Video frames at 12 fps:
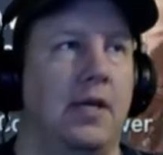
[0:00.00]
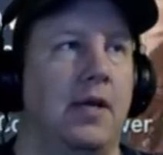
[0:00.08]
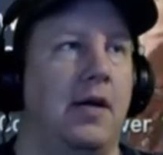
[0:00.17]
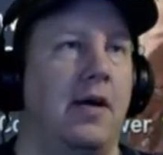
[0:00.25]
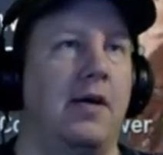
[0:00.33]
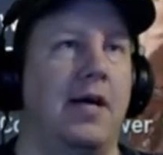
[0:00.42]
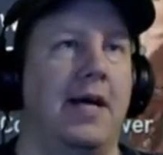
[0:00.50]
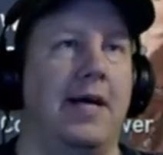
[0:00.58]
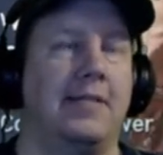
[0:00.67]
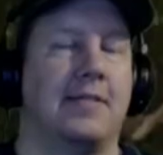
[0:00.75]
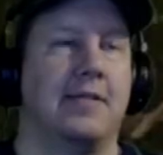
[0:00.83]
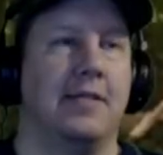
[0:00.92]
All
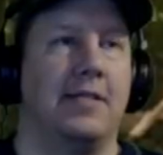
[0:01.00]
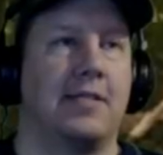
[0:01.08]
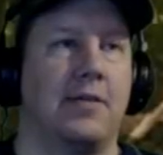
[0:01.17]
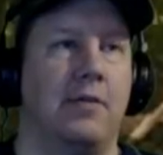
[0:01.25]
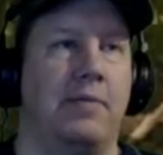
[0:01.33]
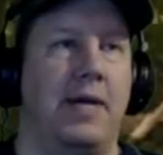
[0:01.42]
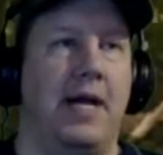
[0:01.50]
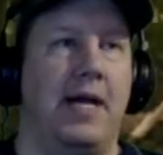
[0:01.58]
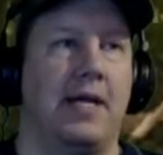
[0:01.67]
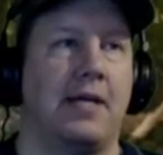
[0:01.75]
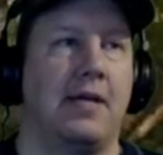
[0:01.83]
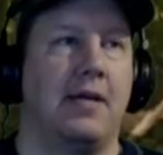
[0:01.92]
right, so let's go
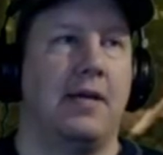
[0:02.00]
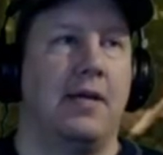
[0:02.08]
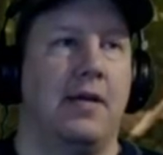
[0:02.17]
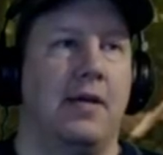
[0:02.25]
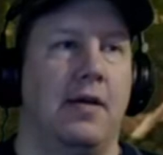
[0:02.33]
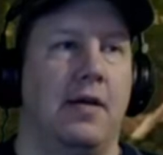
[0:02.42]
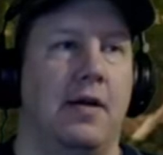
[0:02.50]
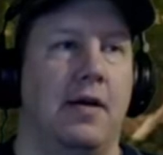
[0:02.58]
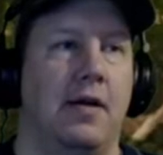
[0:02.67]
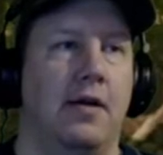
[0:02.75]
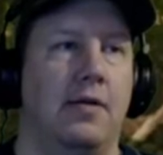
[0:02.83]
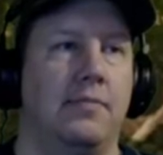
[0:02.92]
back.
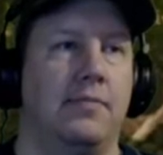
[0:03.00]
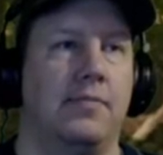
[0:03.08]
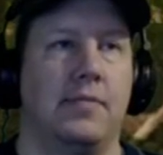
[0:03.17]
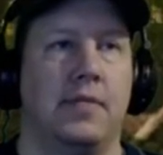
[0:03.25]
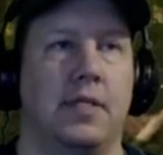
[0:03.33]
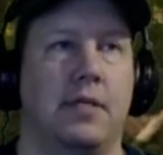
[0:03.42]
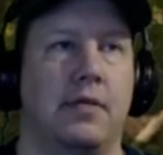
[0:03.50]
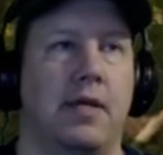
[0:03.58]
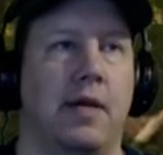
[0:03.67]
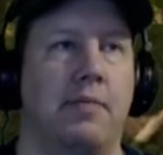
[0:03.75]
Um, oh, we got